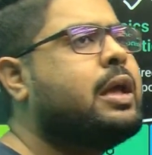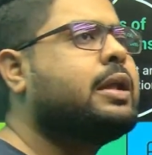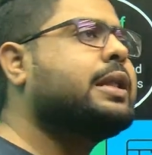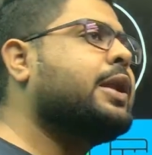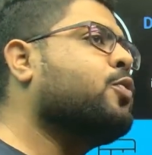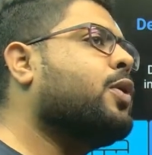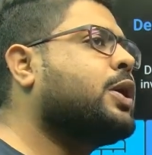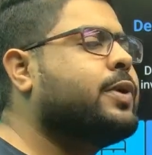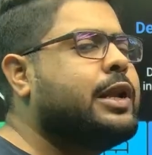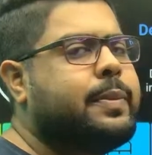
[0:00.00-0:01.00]
Then
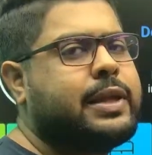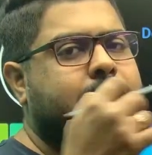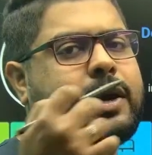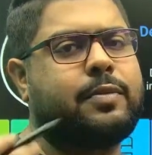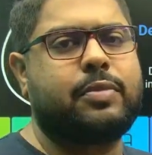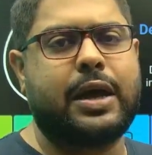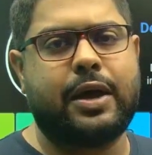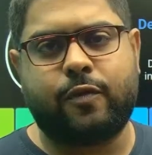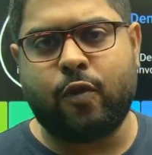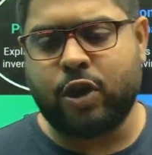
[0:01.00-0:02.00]
what will be
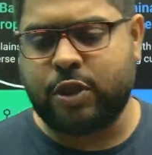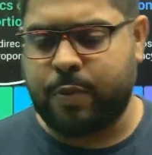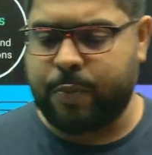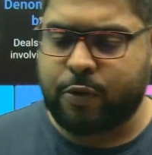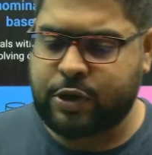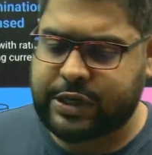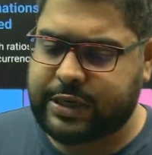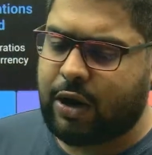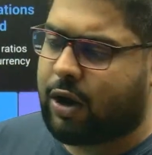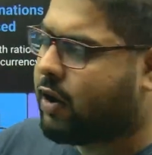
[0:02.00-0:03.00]
the fourth
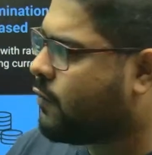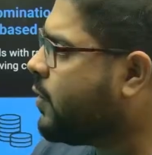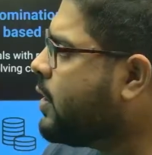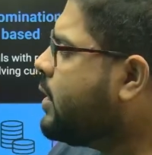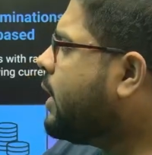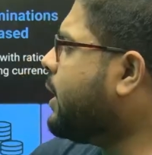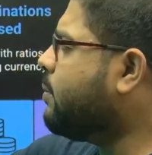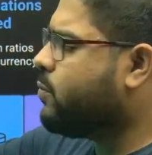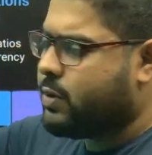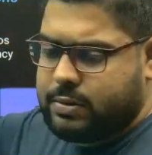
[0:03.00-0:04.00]
proportional of
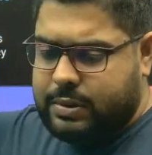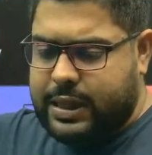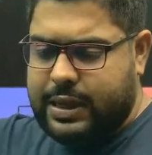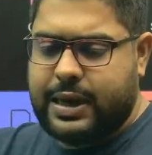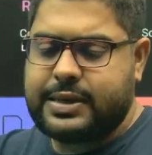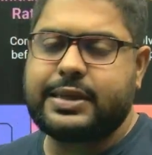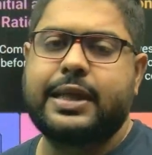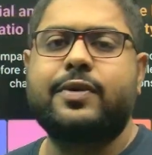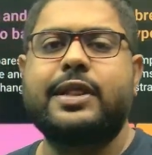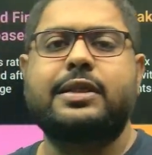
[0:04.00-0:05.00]
let's say
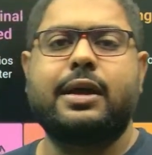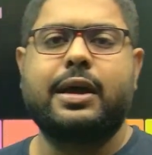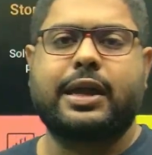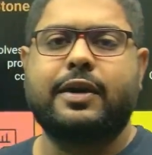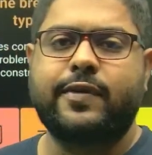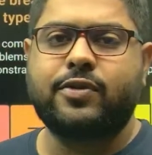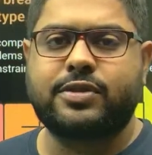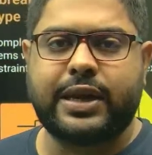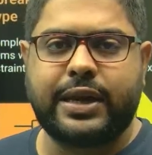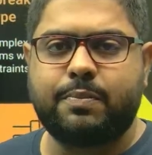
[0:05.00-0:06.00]
they will give you
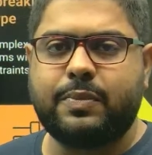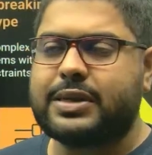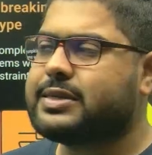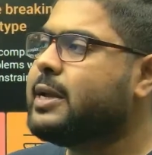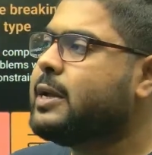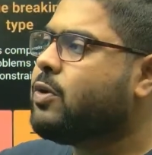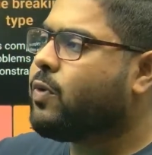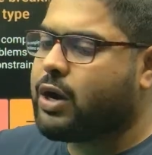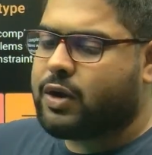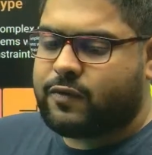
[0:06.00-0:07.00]
three numbers,
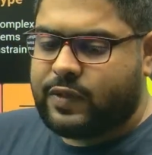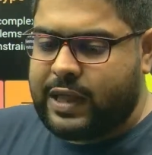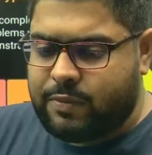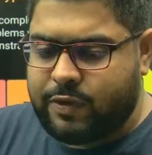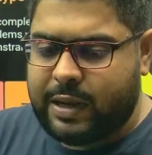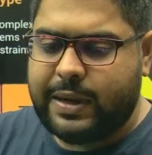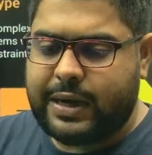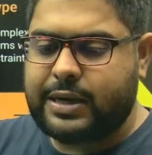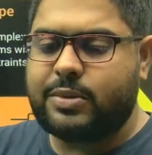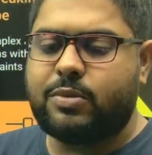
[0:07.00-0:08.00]
one of them will be a
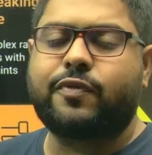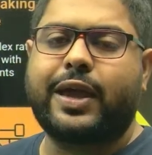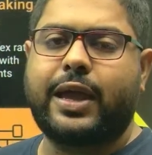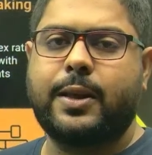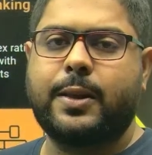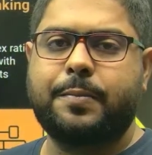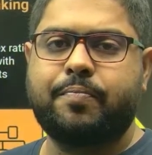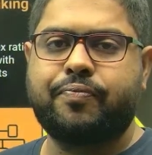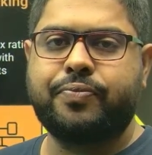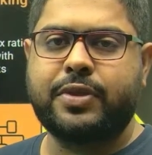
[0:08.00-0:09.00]
term of k.
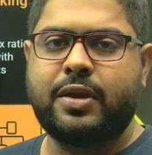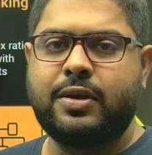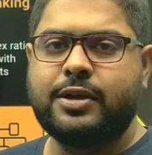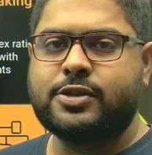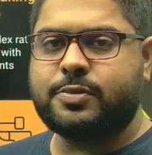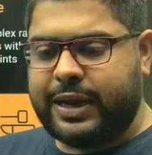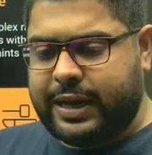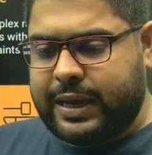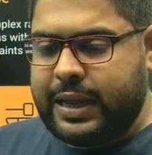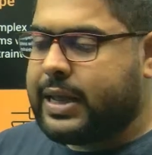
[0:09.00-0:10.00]
So
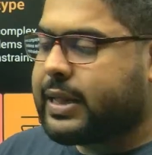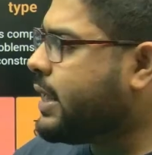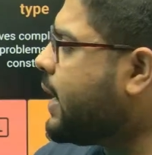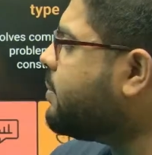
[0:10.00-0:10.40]
meaning they are